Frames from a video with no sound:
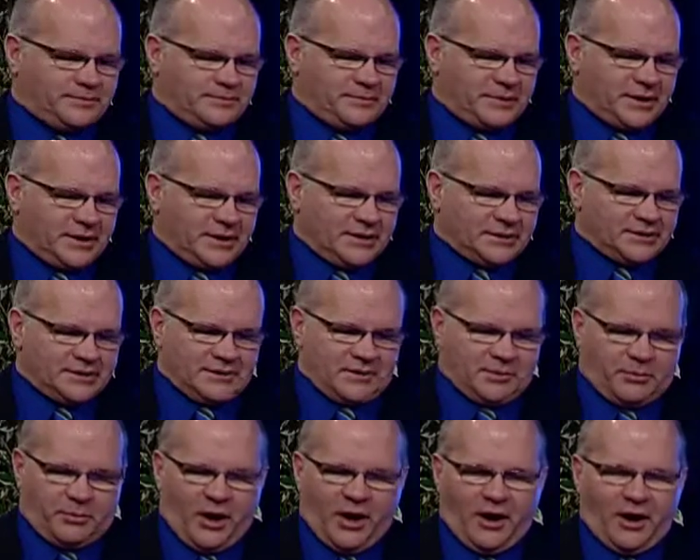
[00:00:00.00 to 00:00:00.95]
because of the
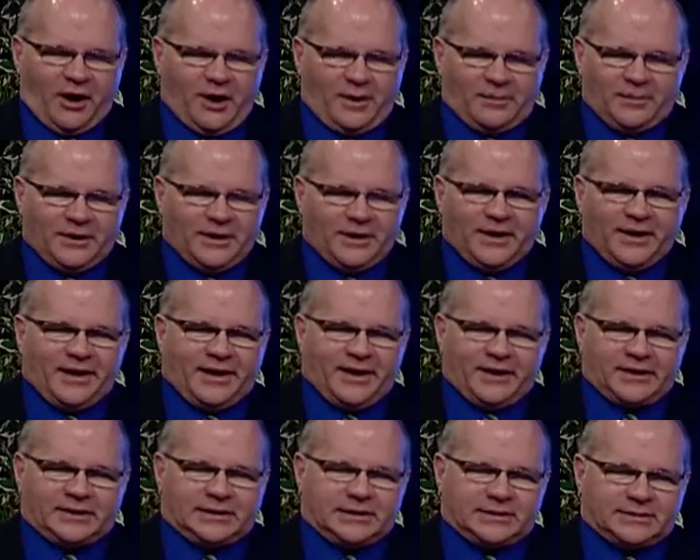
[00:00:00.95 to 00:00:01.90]
pomp.
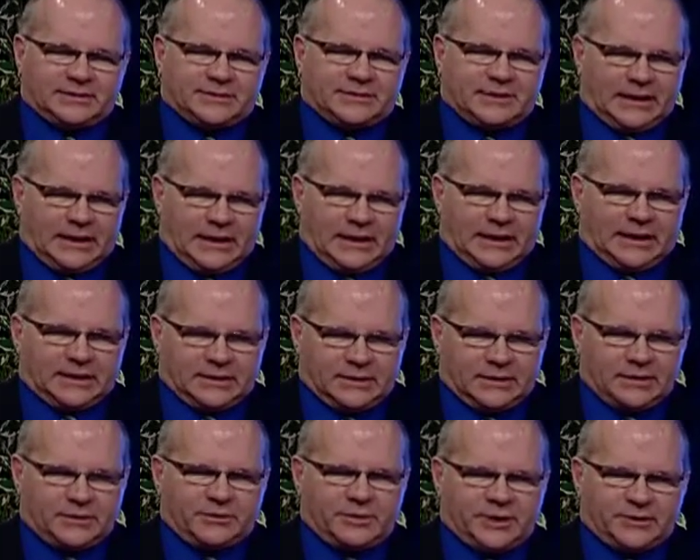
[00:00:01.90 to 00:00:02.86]
It's just a
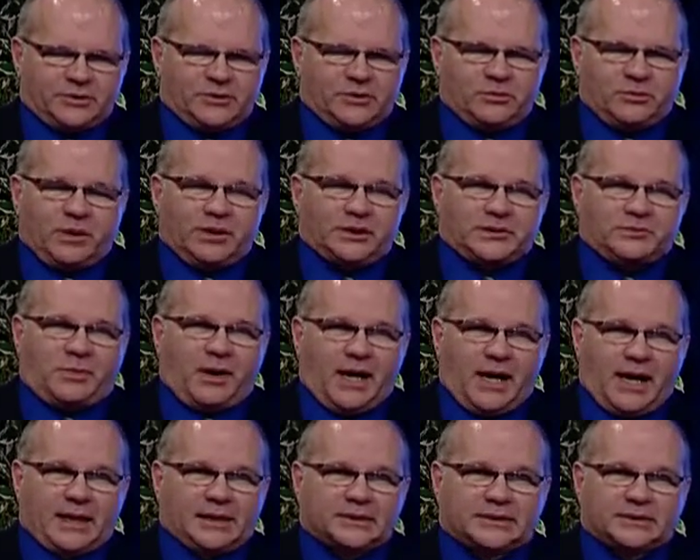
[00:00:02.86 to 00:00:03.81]
little bit too much
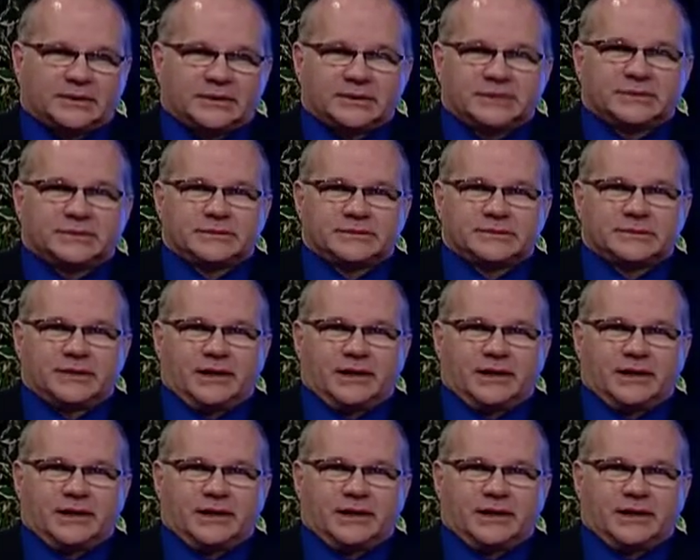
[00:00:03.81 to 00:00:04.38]
piousness